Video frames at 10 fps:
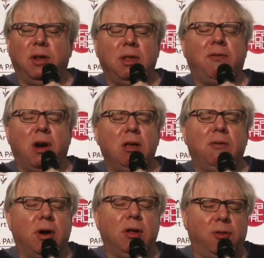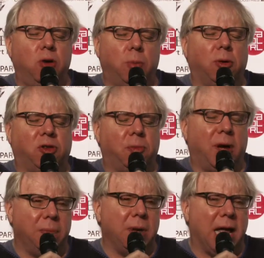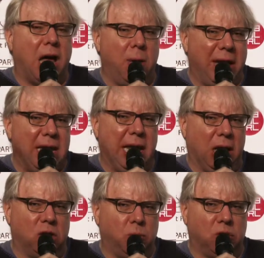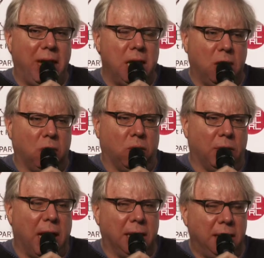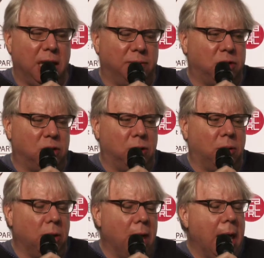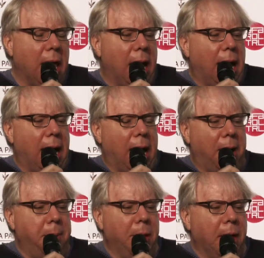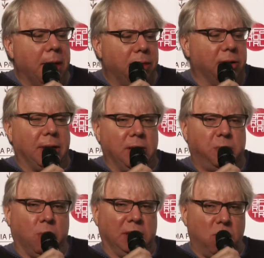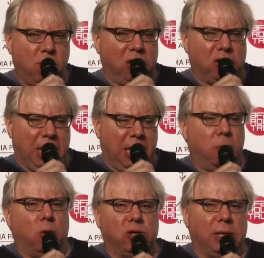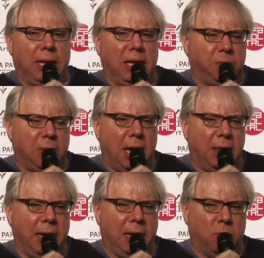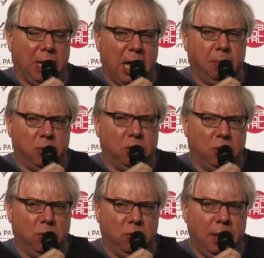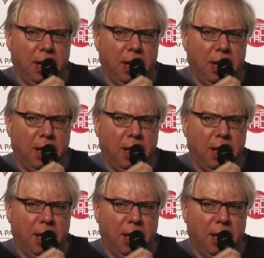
very, very few books about Macau in English which are any good. I can think of two. This book is originally in Portuguese, but I think it will come to